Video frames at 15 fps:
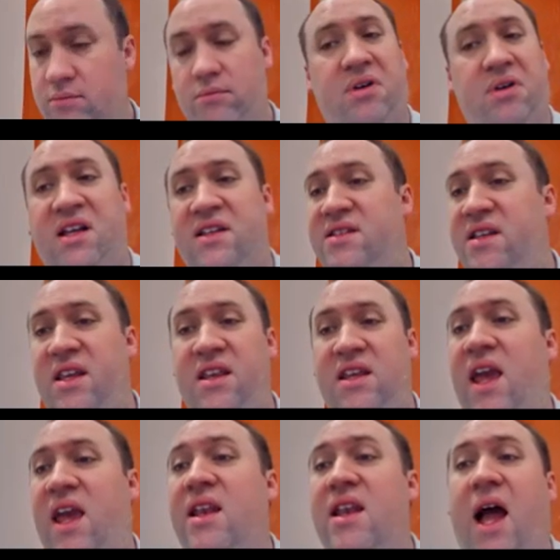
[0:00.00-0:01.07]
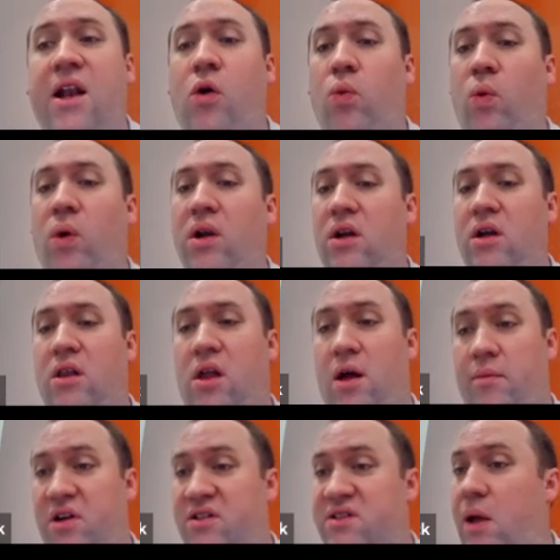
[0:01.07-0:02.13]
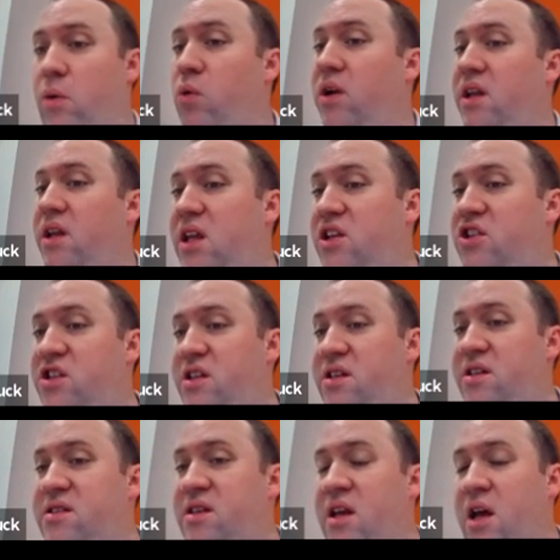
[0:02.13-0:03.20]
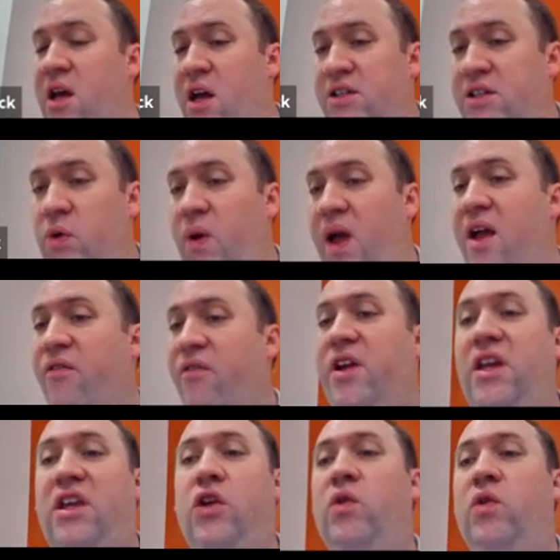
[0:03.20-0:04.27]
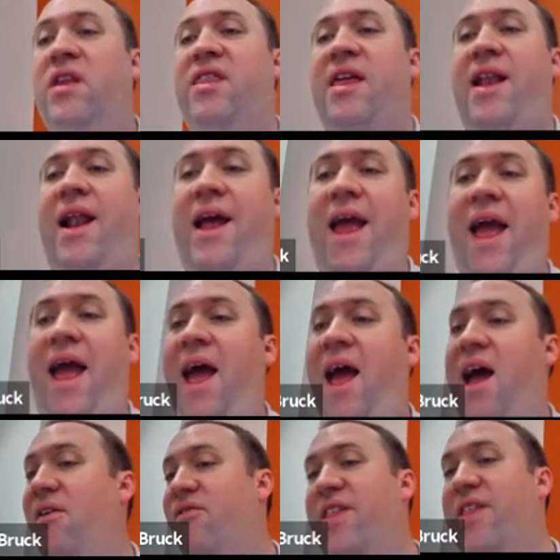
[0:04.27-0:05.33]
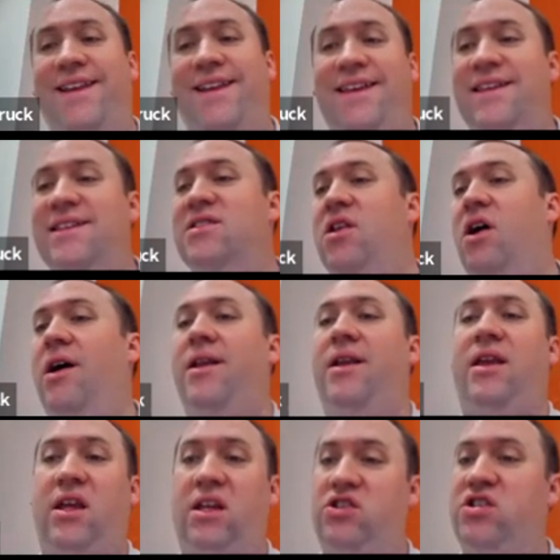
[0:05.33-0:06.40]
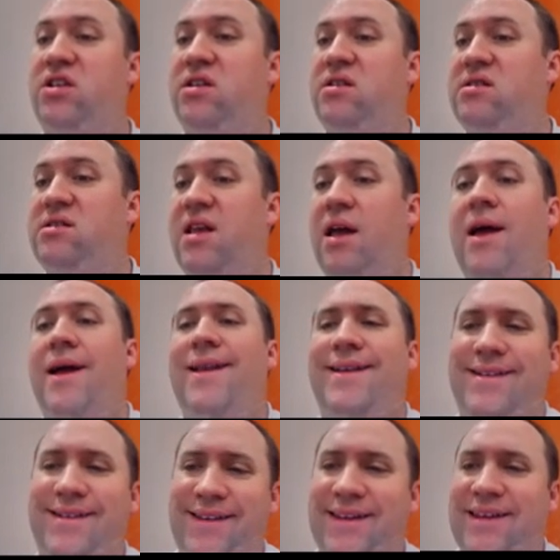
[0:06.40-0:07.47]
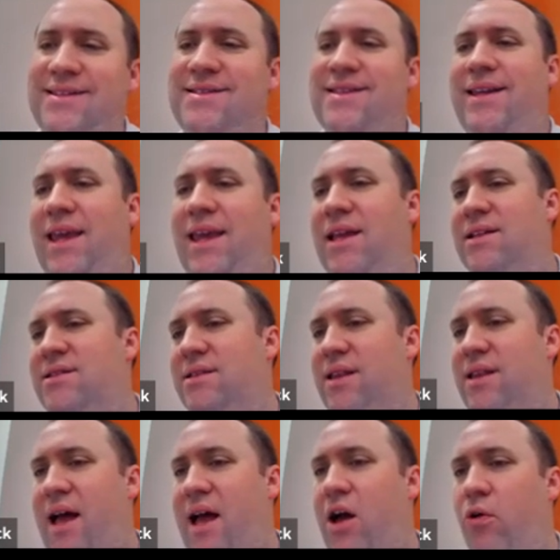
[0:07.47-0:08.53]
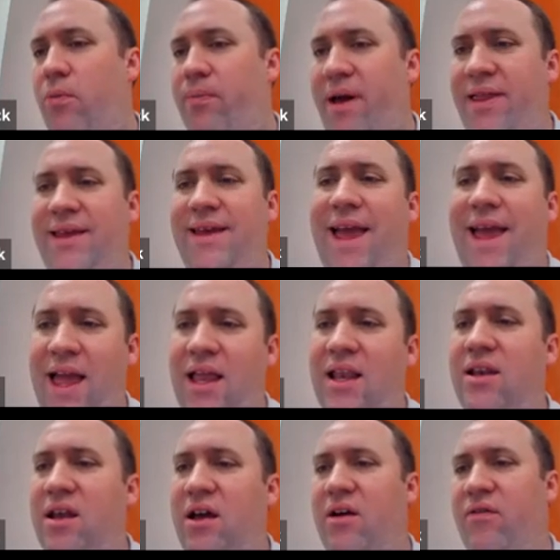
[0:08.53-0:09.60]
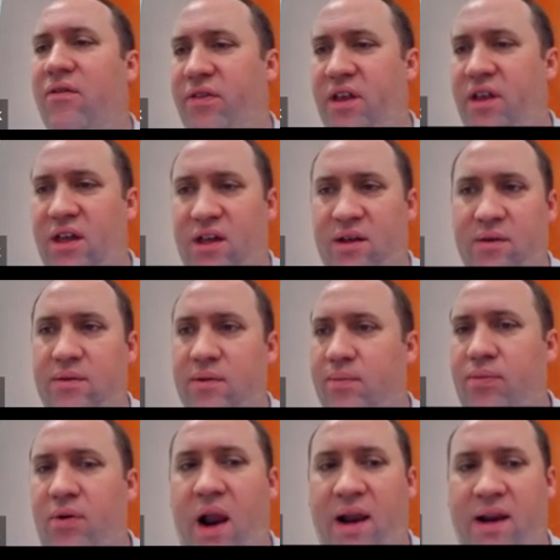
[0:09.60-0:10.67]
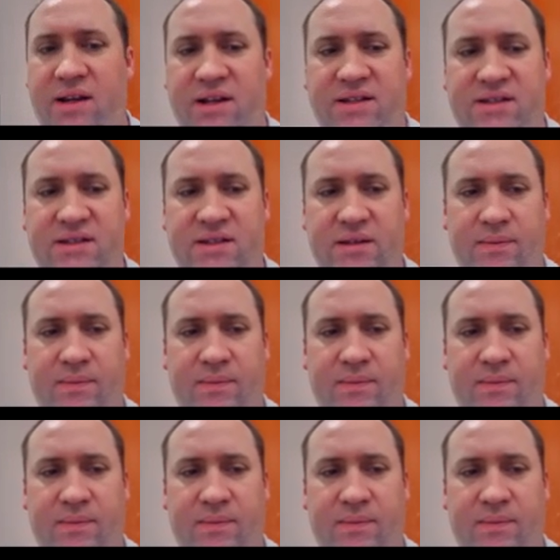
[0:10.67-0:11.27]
Because in the end, I don't want kilometers, I want inches. So every unit that I have that is not inches needs to cancel out by the end of the practice.